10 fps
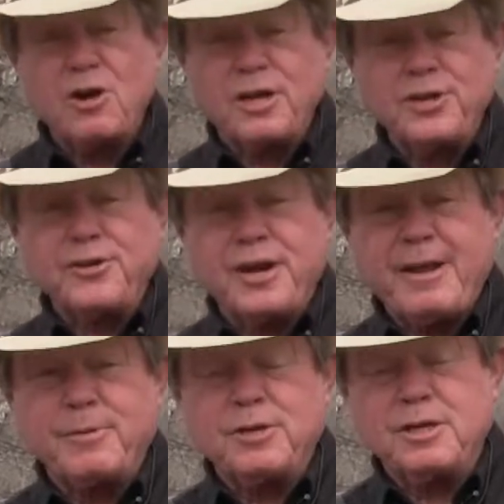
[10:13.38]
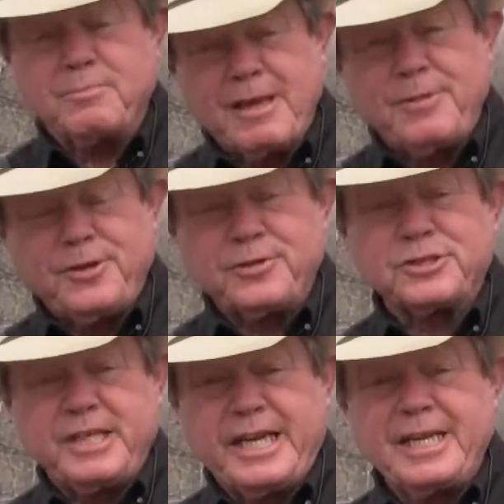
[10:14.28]
dog in your neighborhood, maybe in your
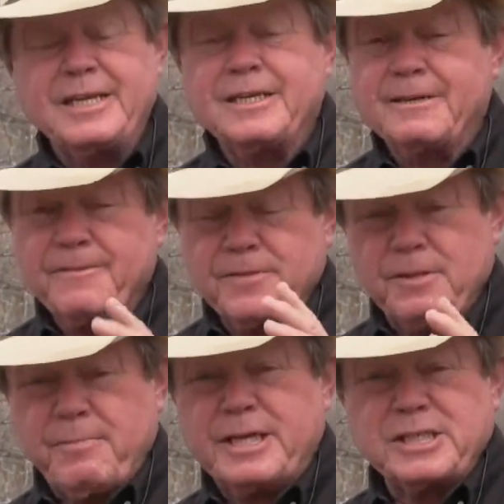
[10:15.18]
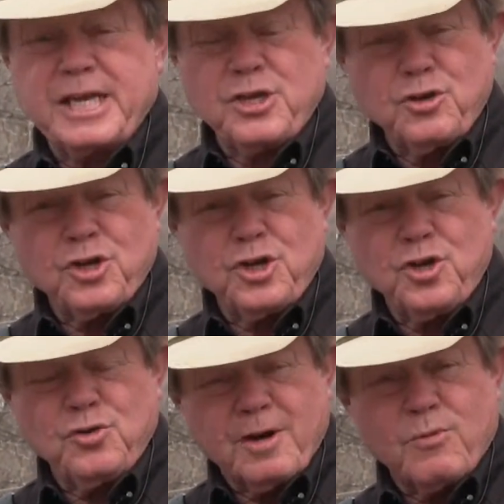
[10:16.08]
city. The best thing you can
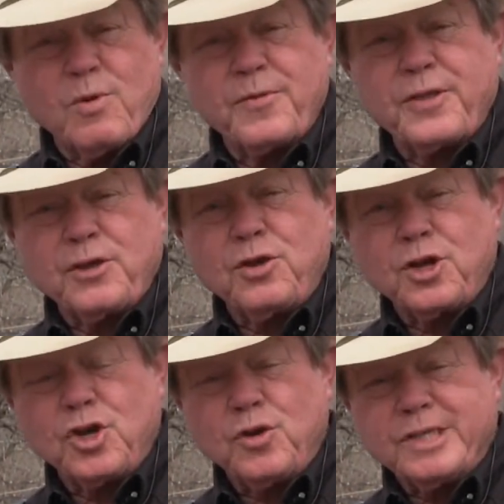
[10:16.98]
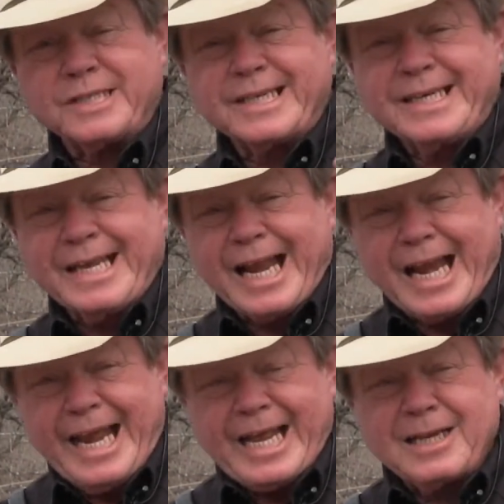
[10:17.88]
do, number one thing you can do, is
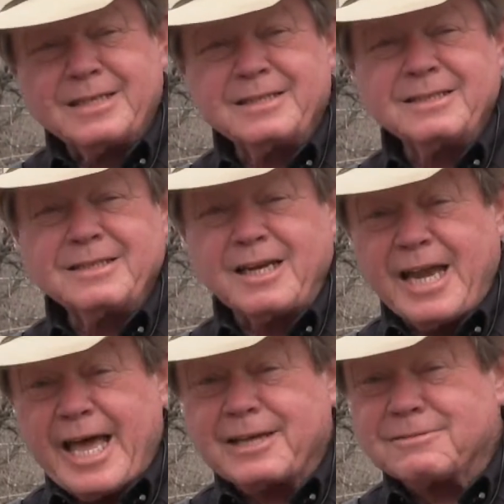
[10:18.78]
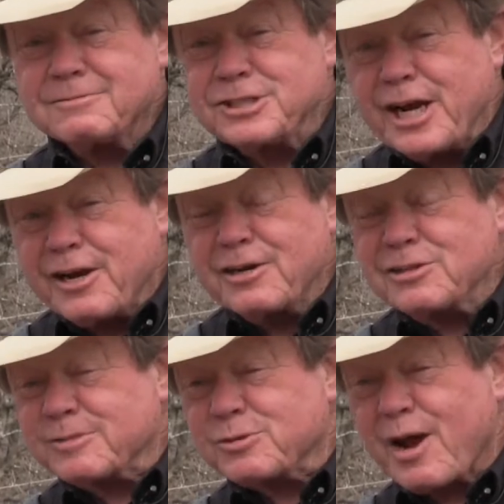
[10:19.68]
click, like, share,
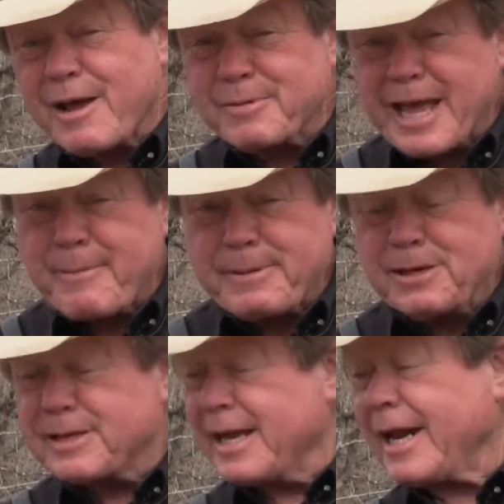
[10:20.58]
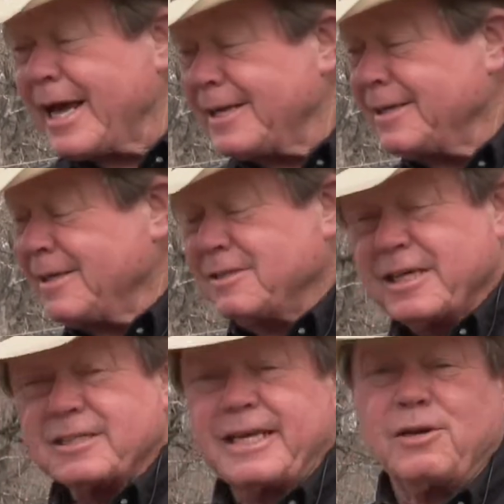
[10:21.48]
subscribe to Cappel K9.
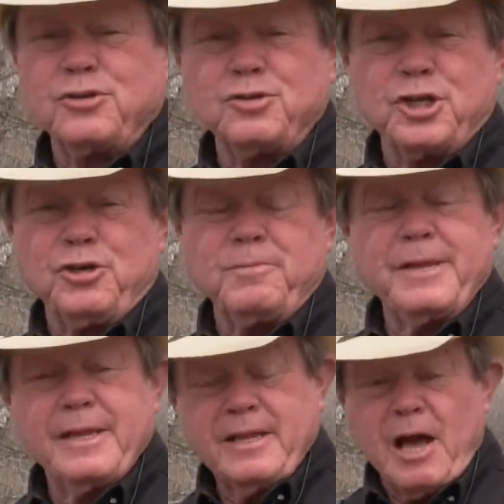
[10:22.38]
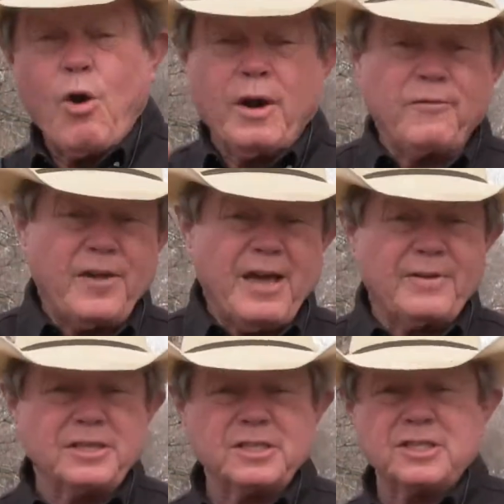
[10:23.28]
Check us out on YouTube. Oh, and if you have
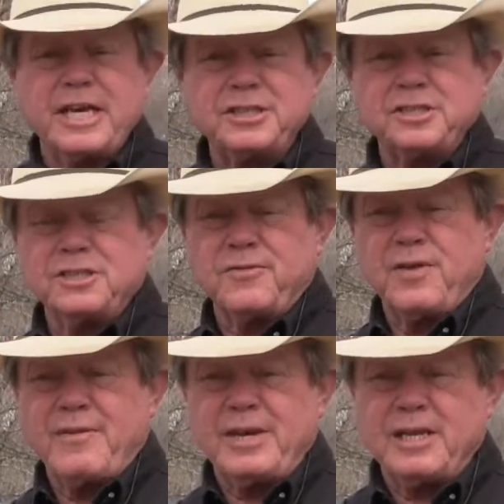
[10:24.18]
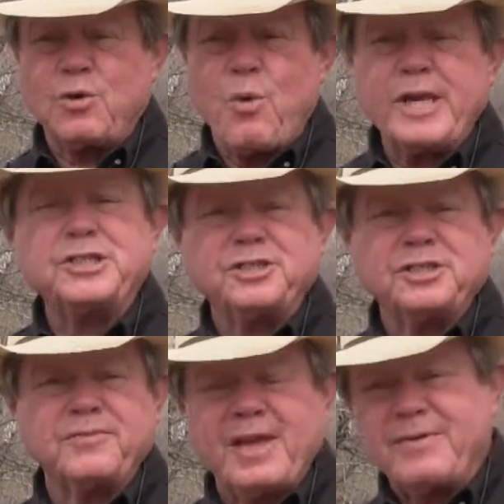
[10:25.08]
any suggestions, if you have any
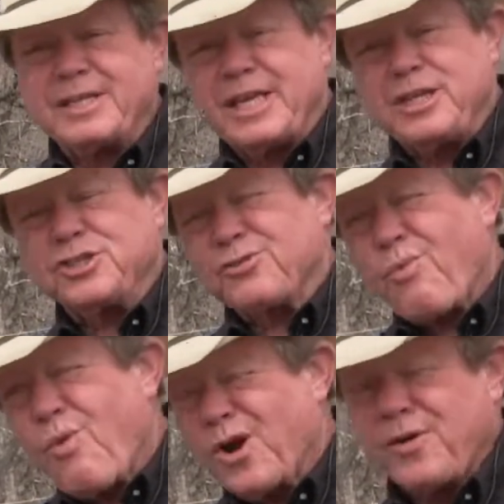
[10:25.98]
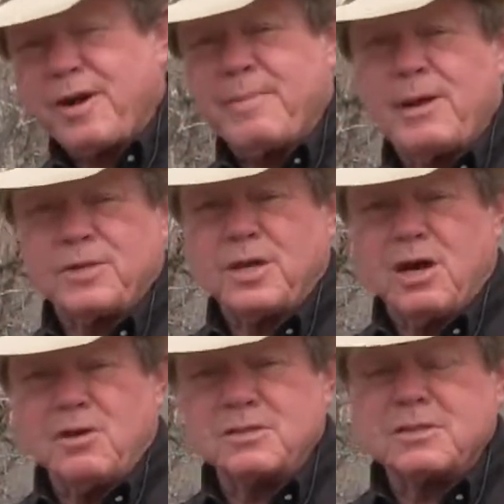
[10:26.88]
questions, if you have any things you're wondering about with
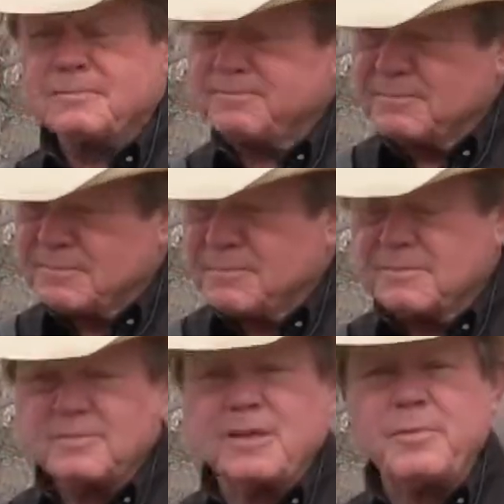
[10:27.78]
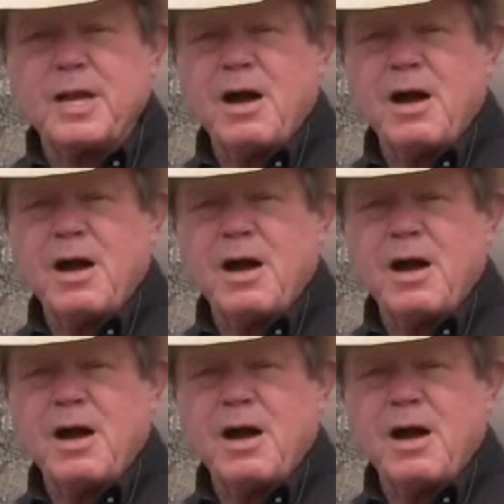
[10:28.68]
dogs, give me a